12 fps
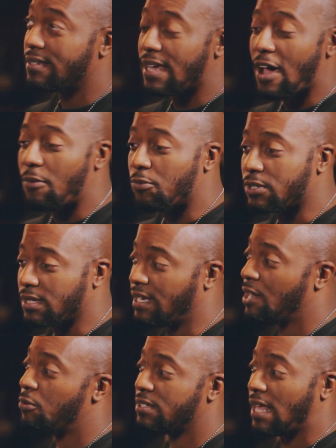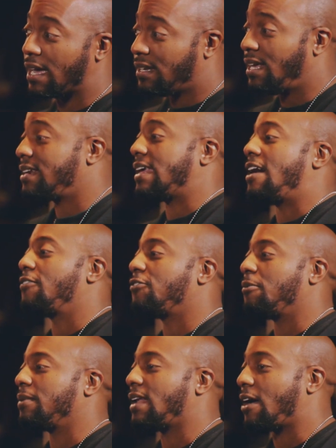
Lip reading: this album was, it was like a letdown for me.